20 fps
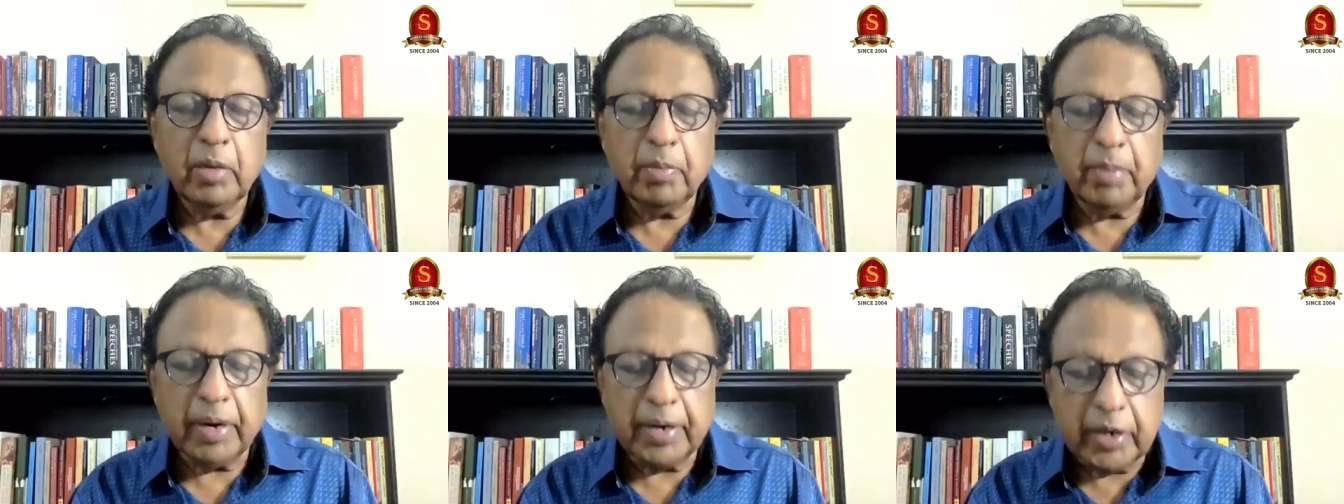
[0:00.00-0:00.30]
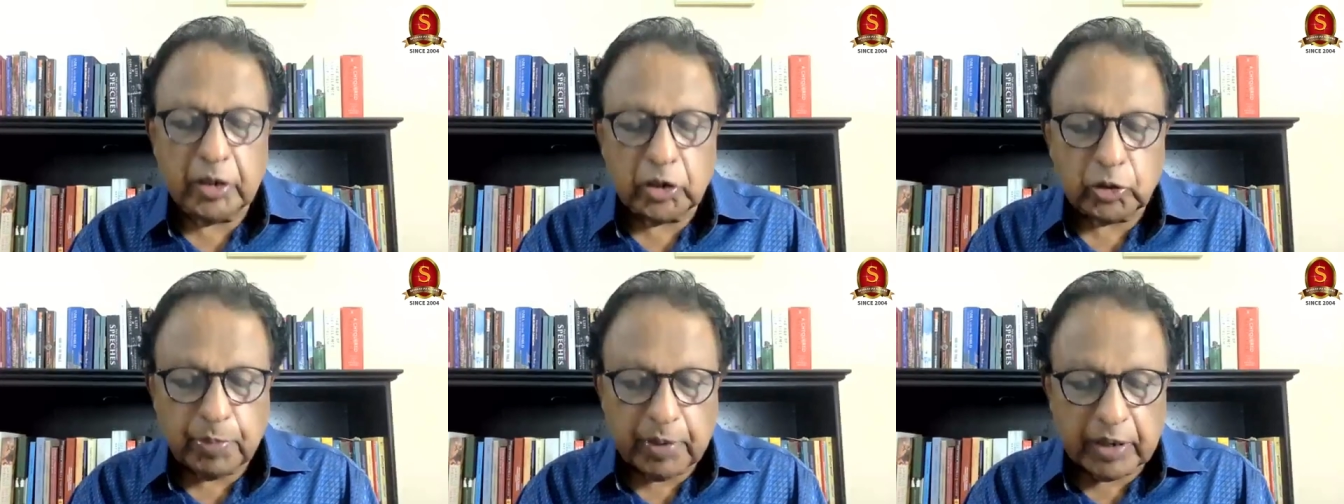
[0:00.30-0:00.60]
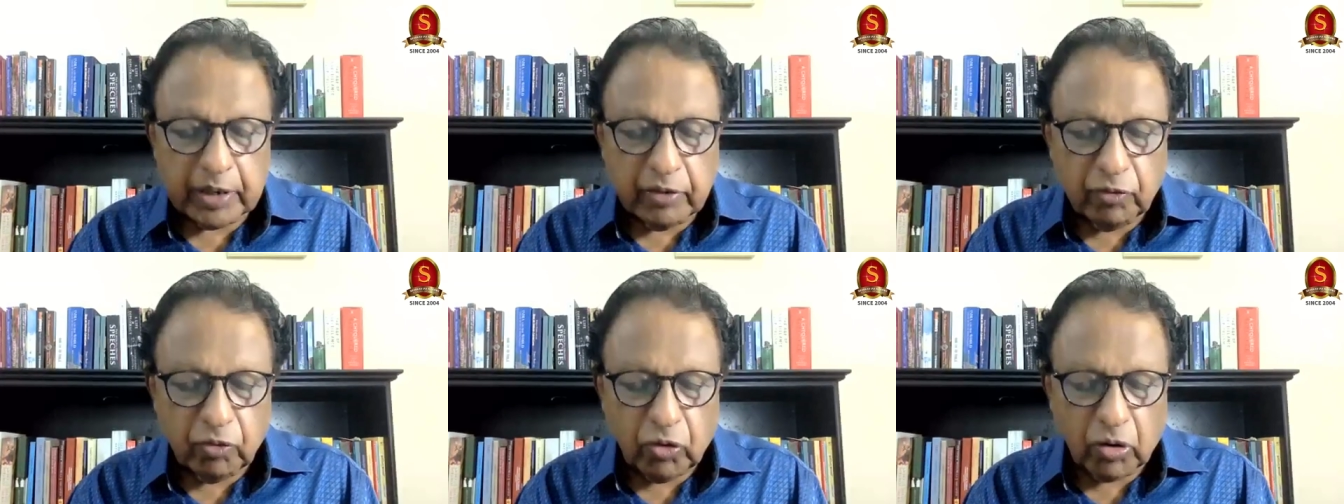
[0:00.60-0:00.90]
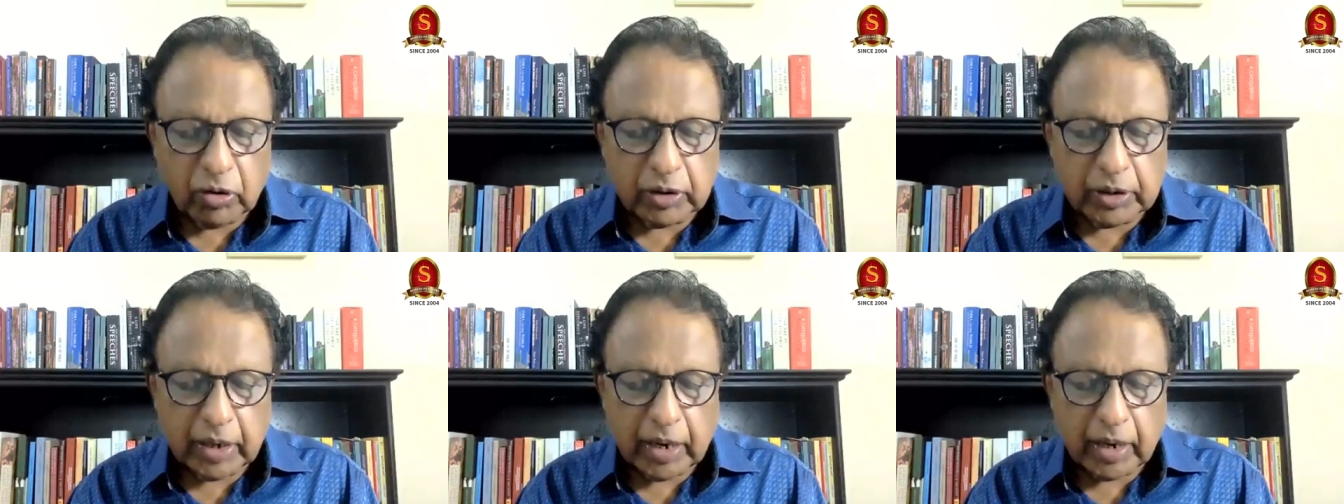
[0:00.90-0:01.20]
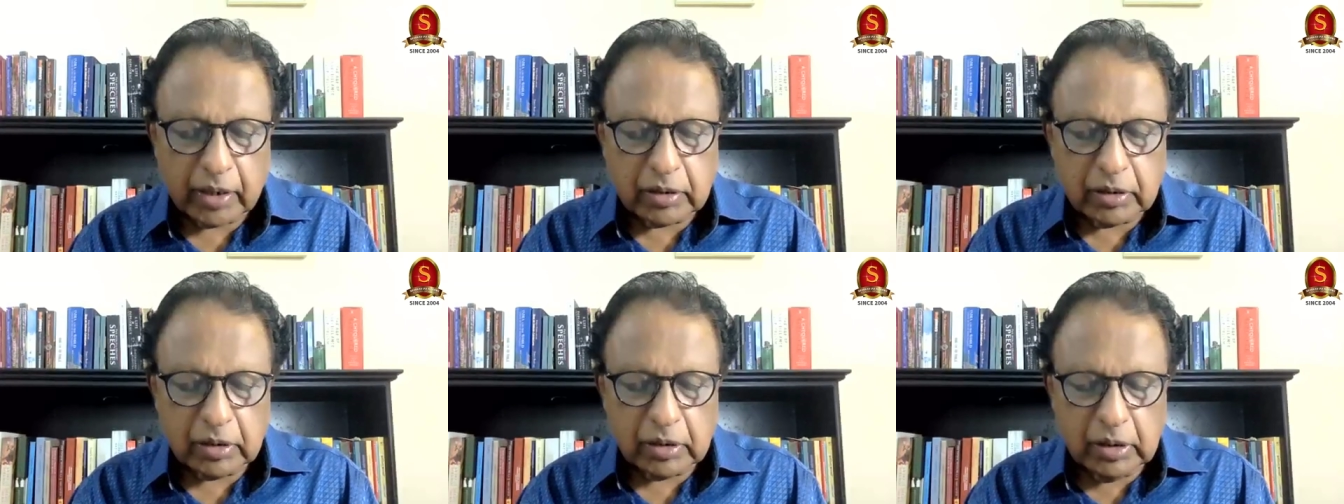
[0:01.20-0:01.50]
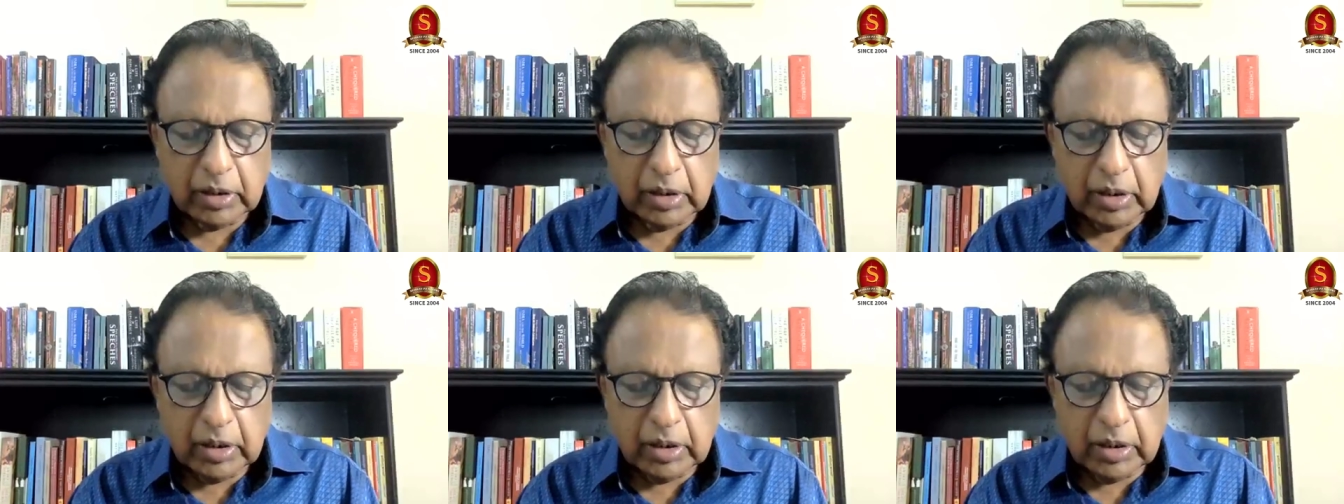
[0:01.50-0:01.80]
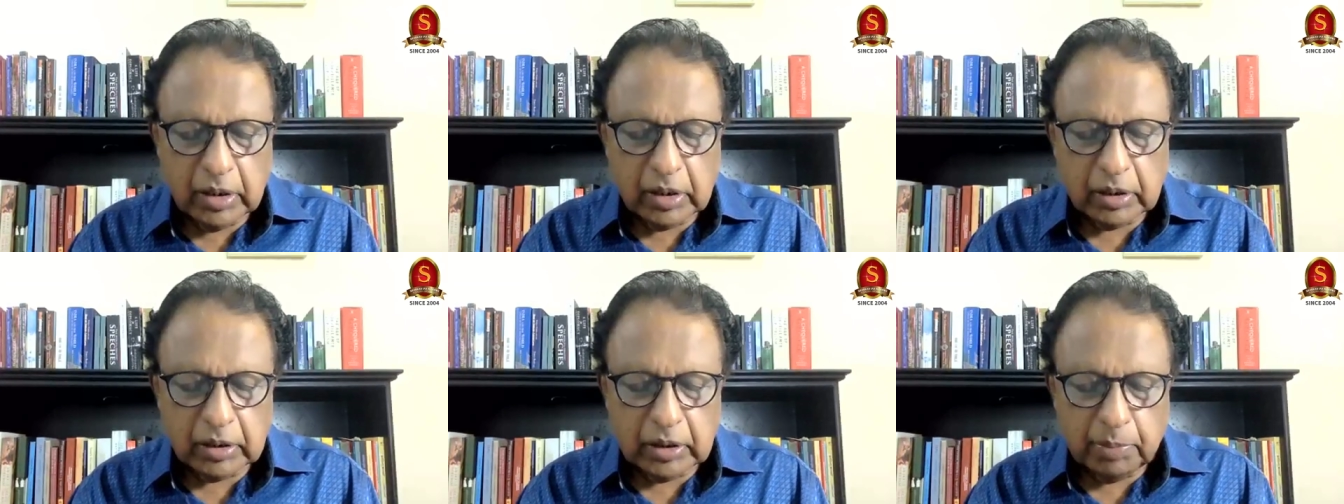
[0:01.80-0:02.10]
But in spite of all that,
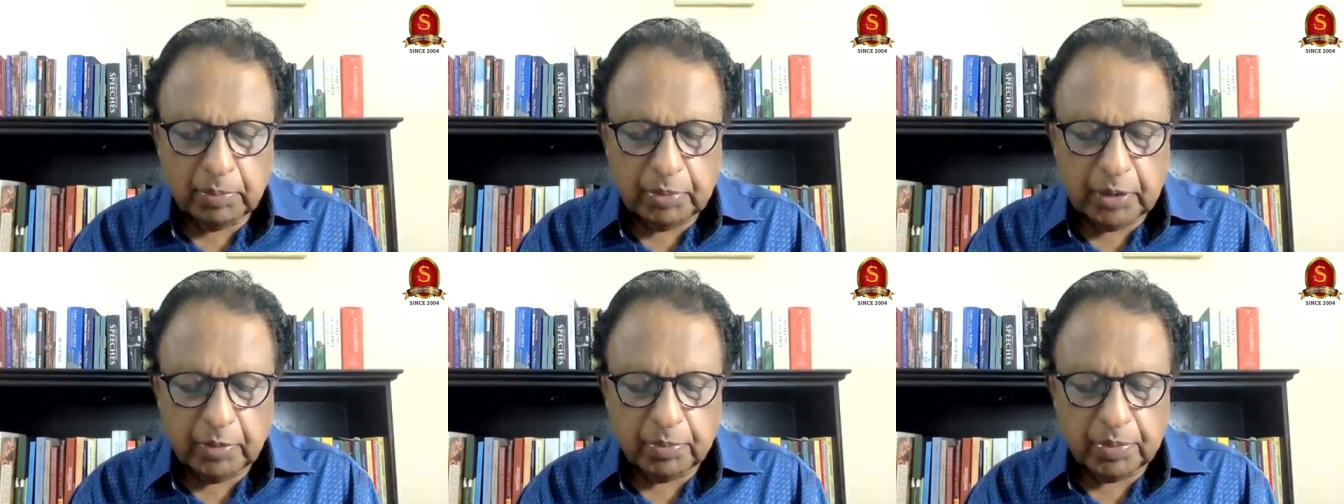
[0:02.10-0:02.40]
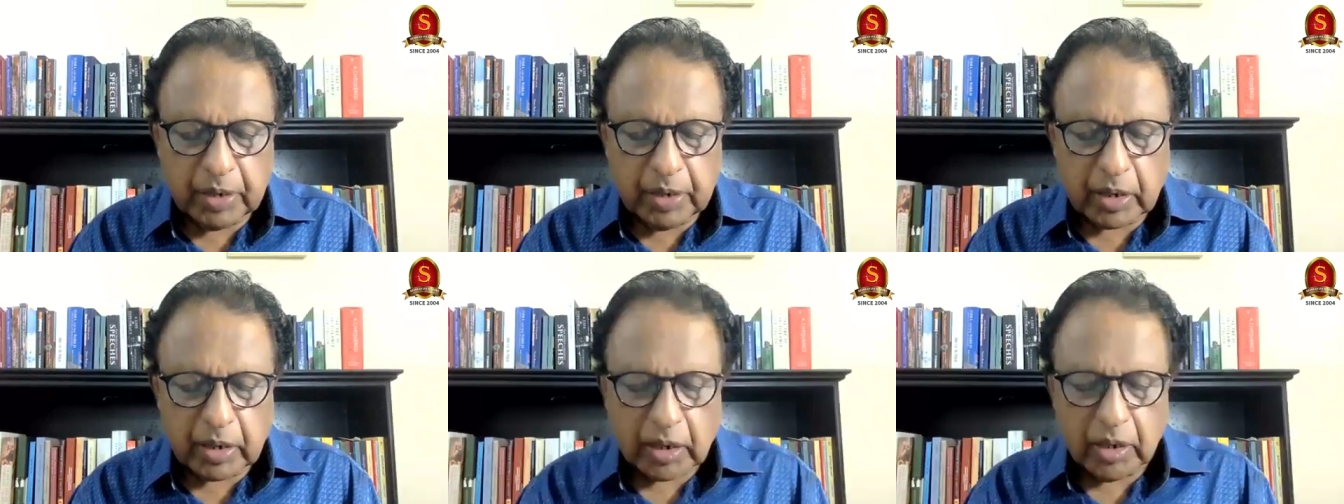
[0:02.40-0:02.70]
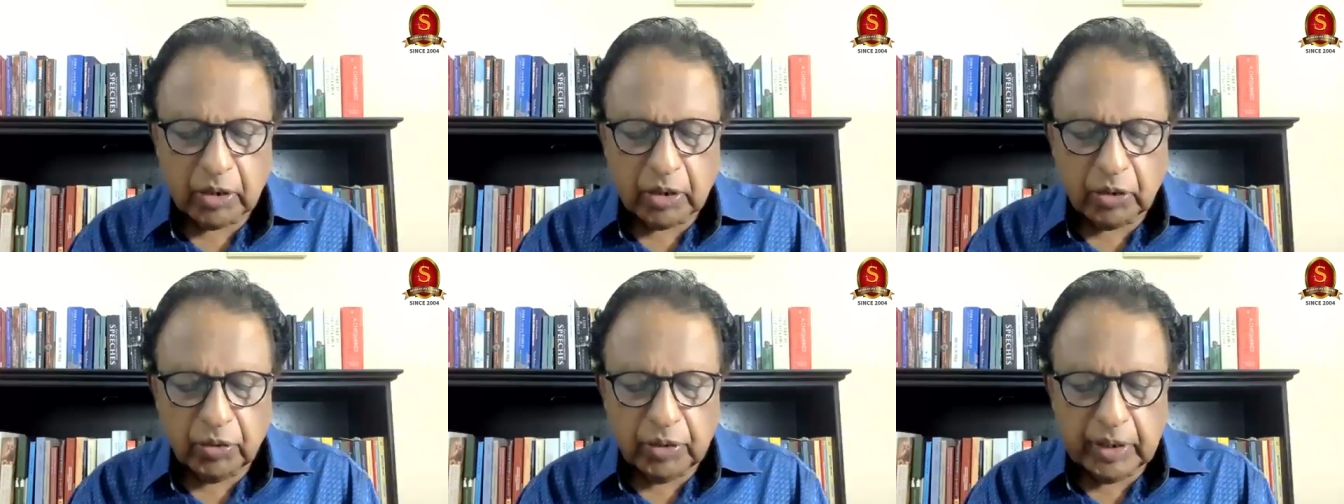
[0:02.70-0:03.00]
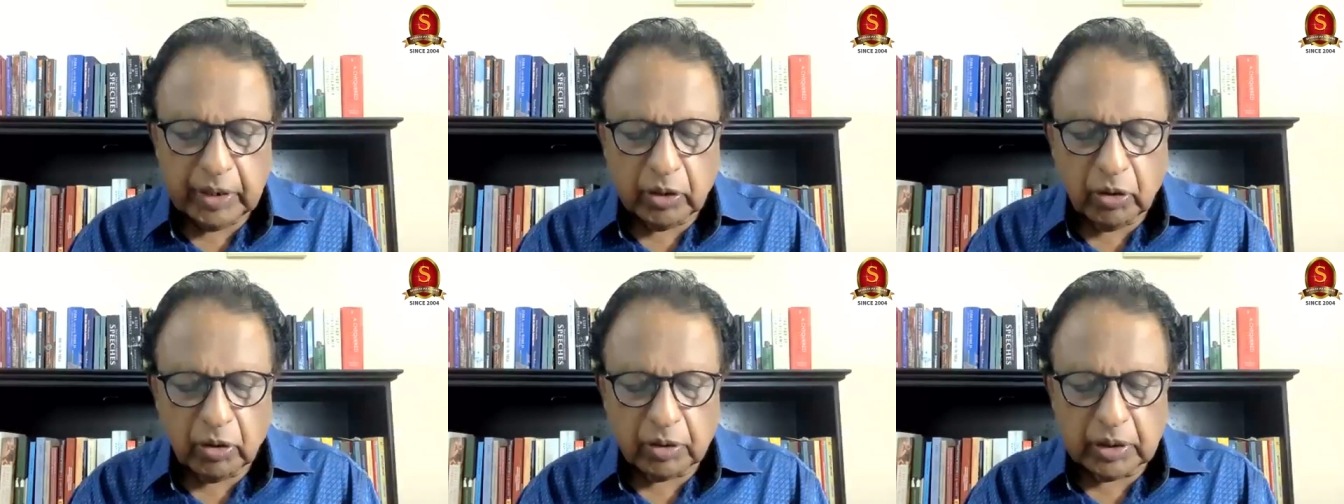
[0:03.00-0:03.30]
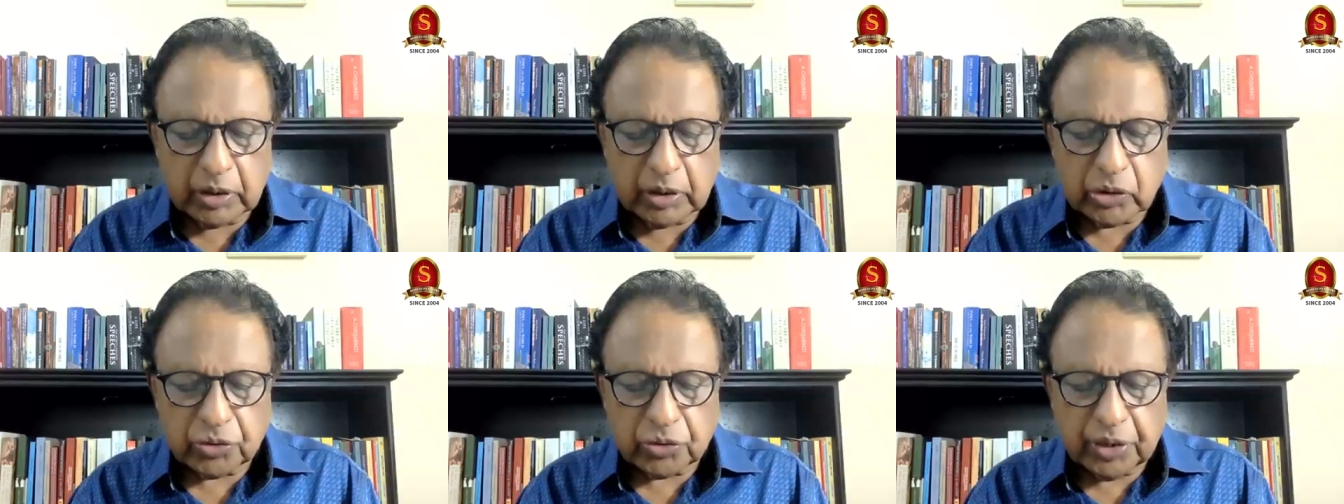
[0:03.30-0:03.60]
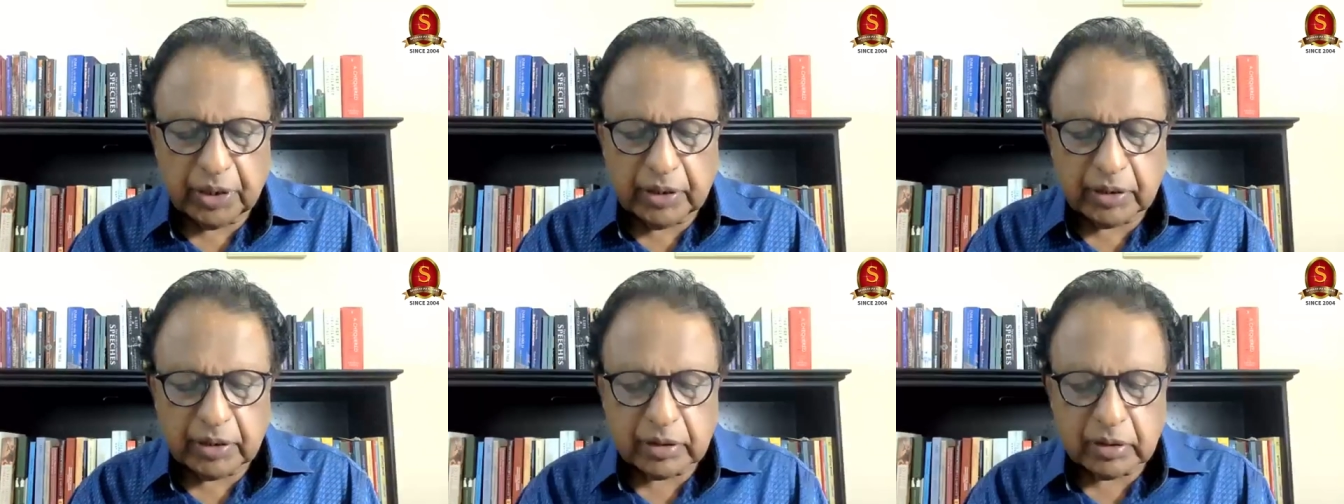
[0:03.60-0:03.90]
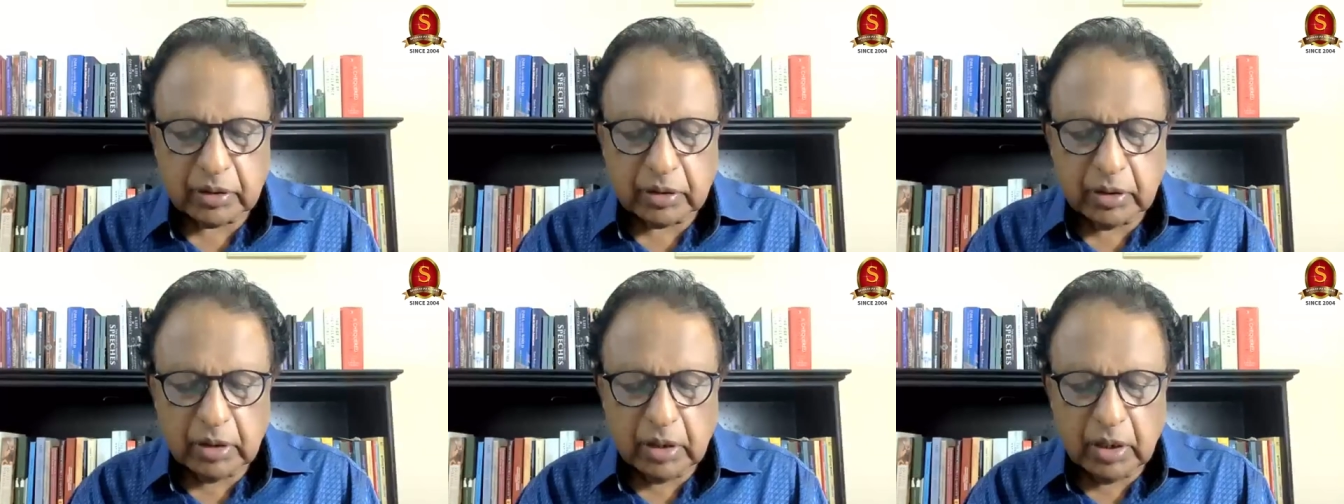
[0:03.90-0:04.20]
the people are continuing on the
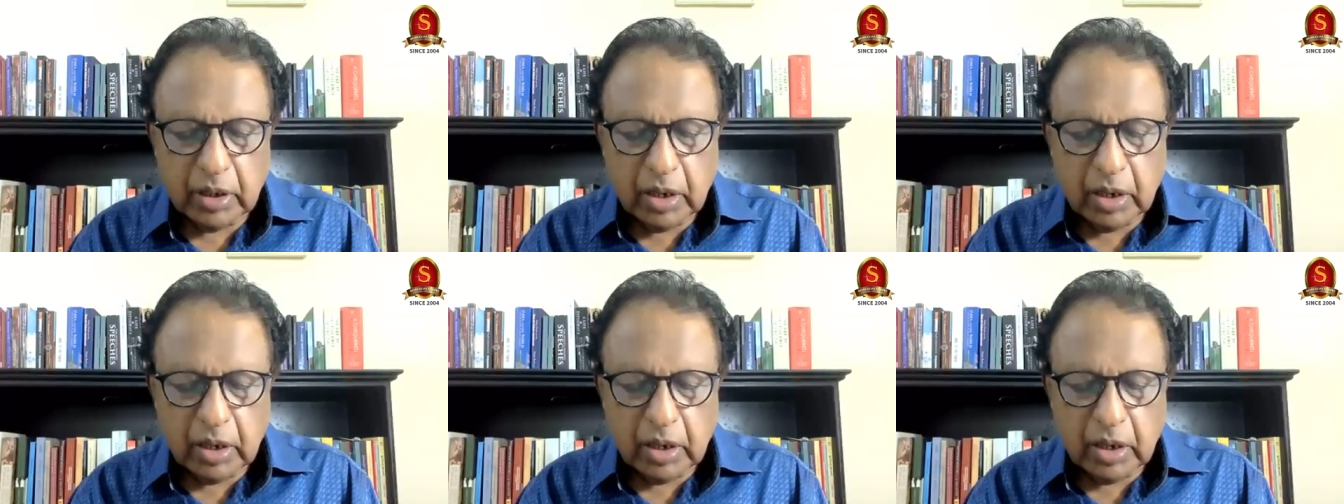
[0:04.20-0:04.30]
streets.